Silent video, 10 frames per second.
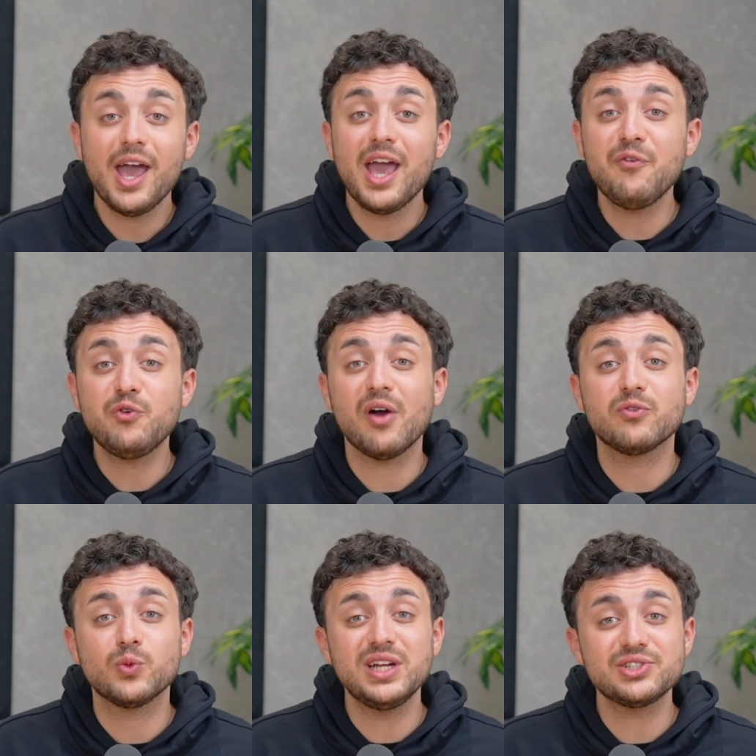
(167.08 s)
If you have
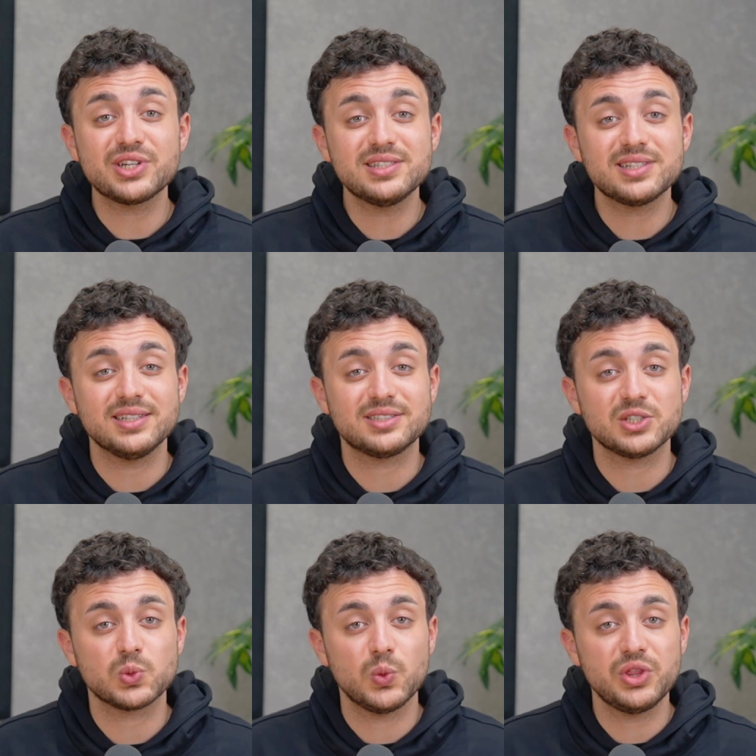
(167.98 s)
reached
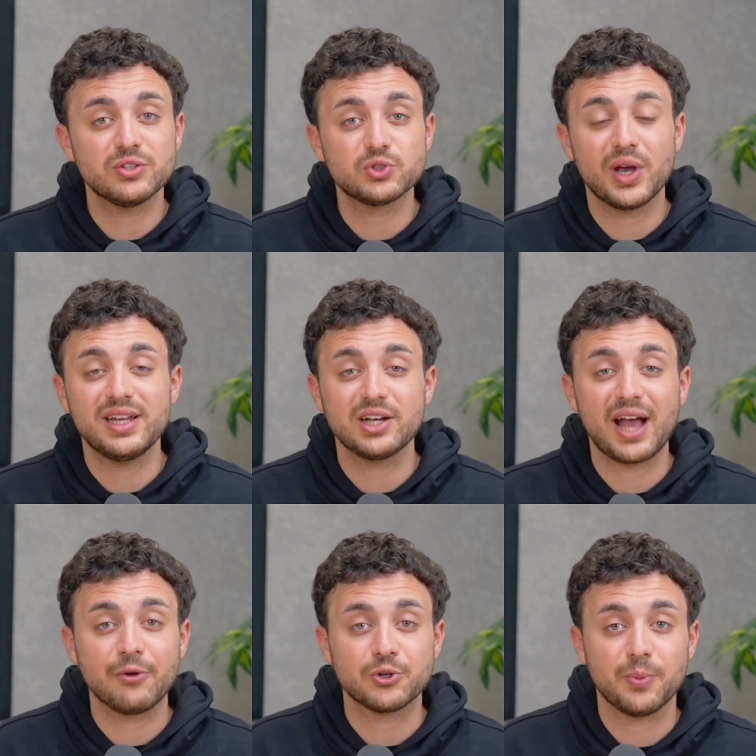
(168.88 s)
consensus with your trading
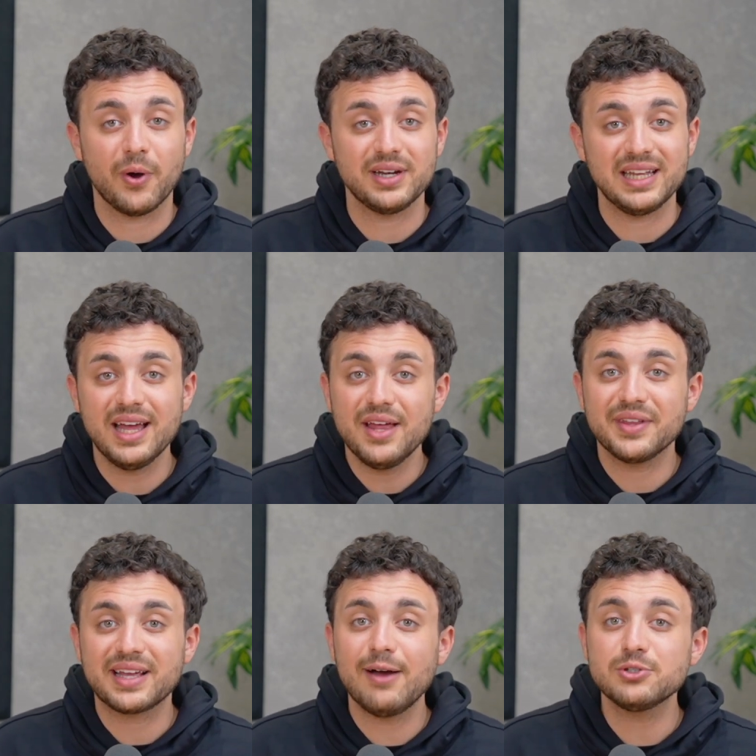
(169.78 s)
counterparty, the
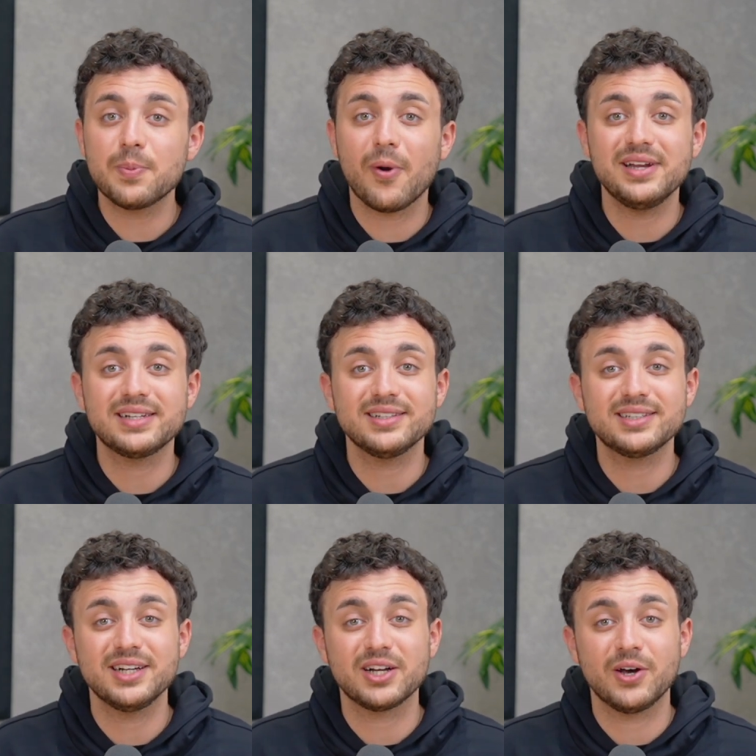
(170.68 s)
counterparty could
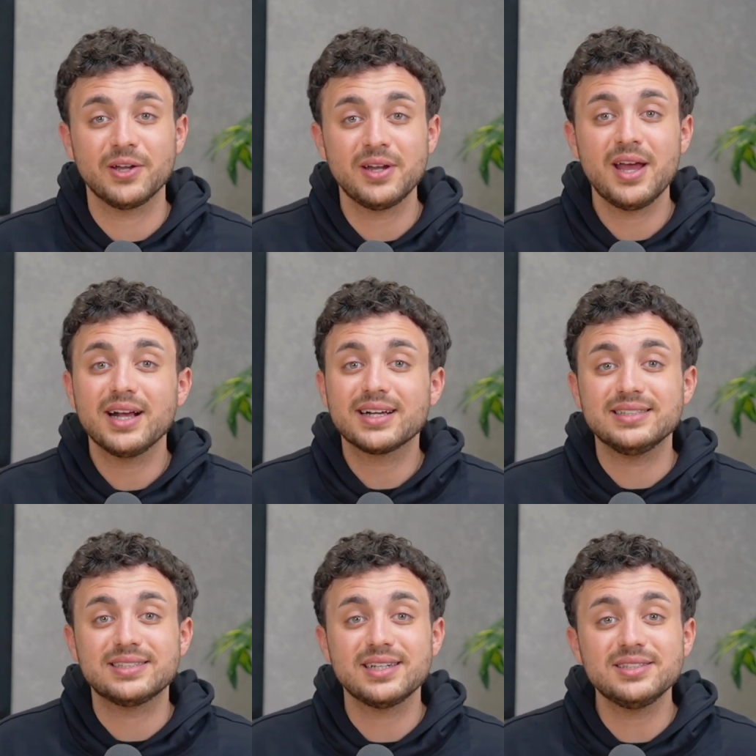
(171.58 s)
click on
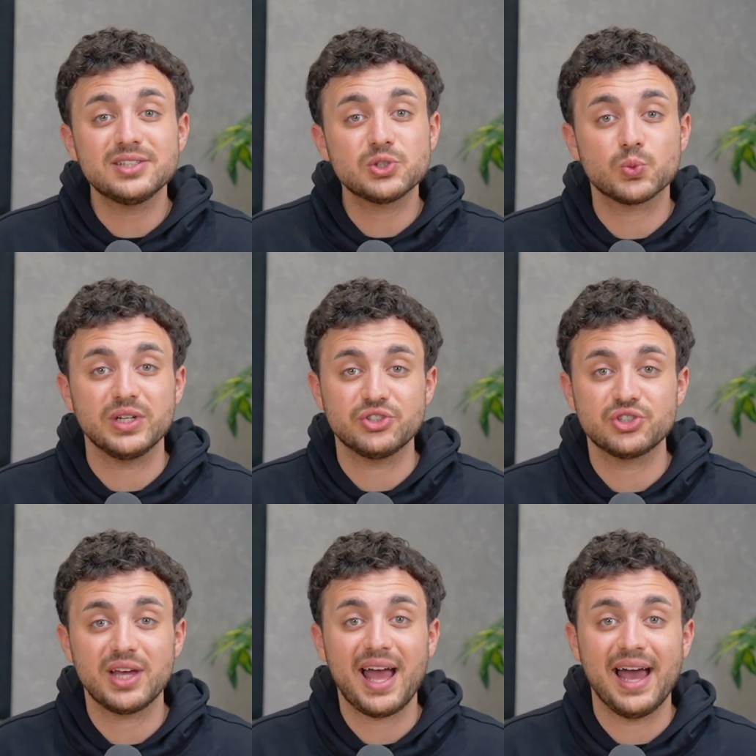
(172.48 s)
Consensus Reached
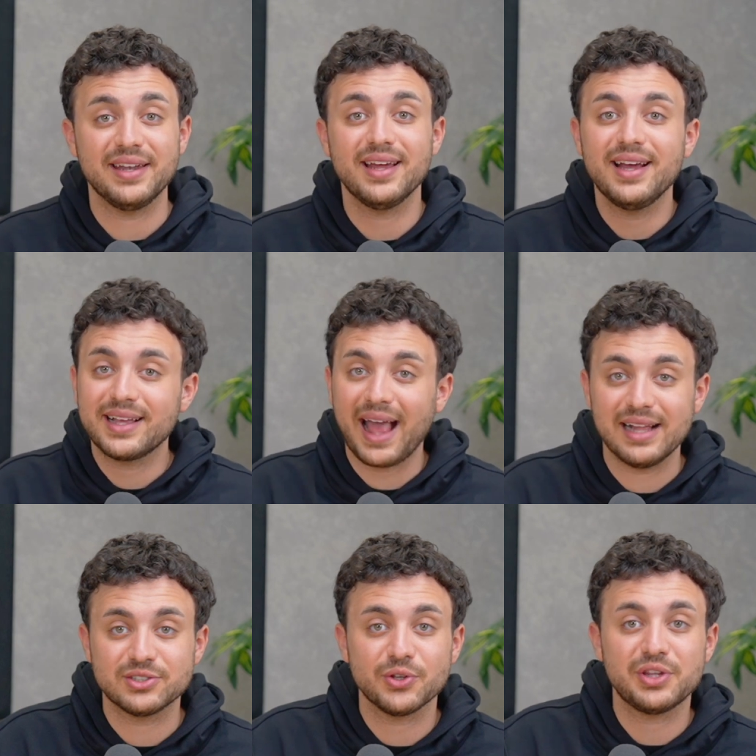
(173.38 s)
and
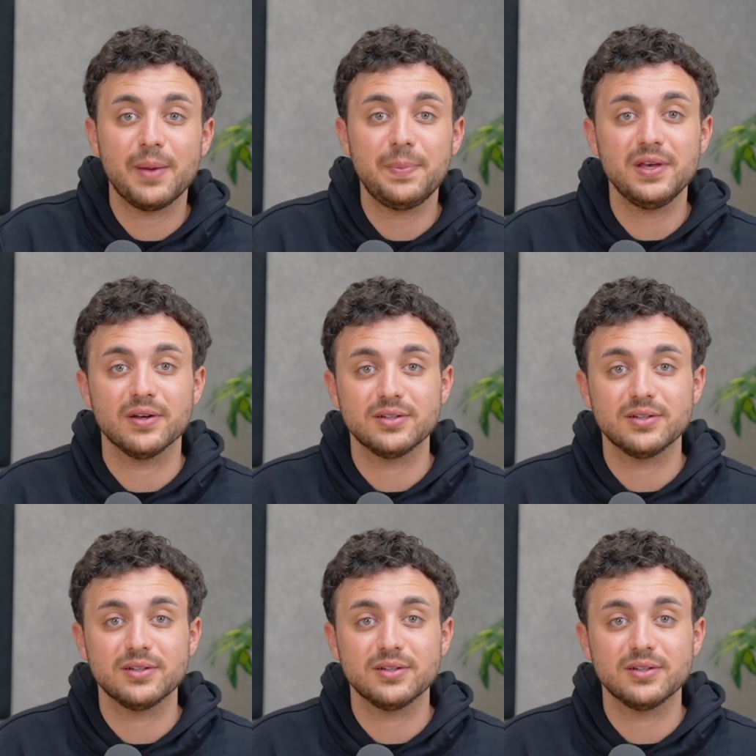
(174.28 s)
cancel the appeal.